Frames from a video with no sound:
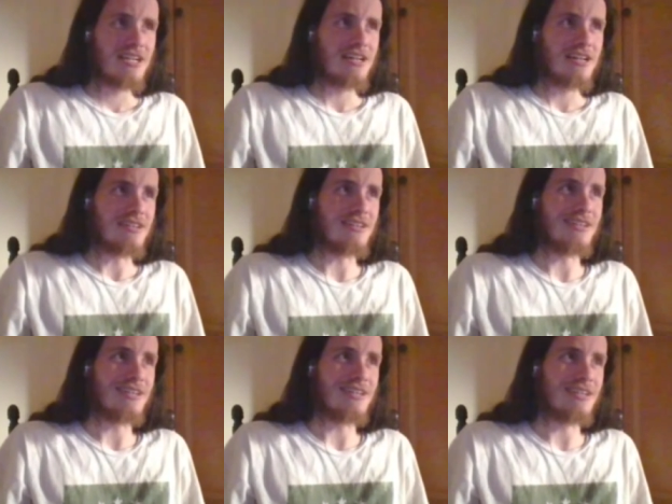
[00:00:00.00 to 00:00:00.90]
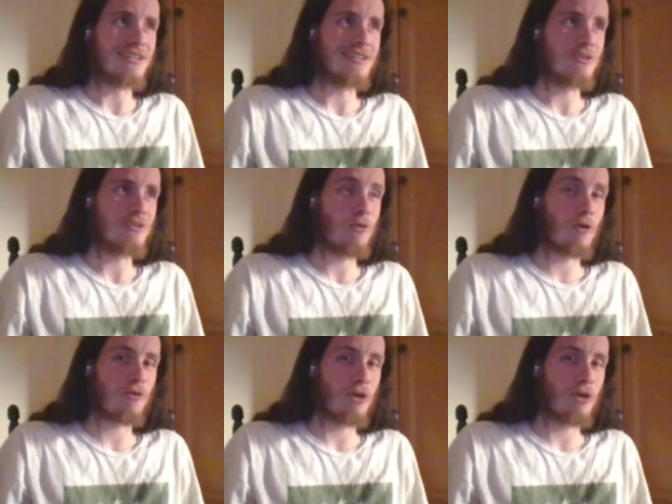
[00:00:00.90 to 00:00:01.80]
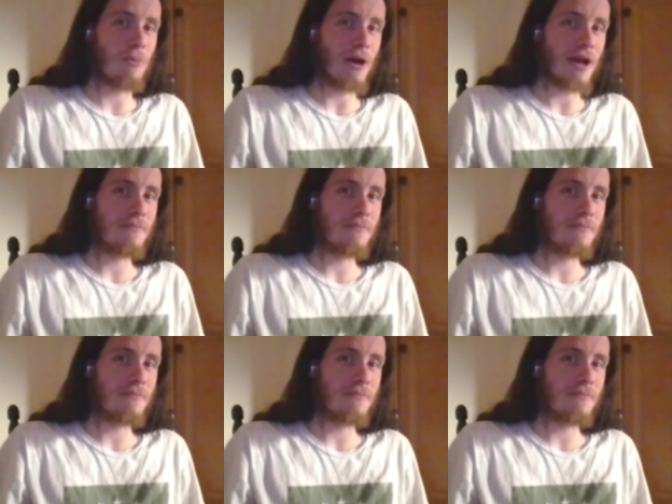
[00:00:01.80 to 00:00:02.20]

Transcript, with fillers: Hey. Or a robot.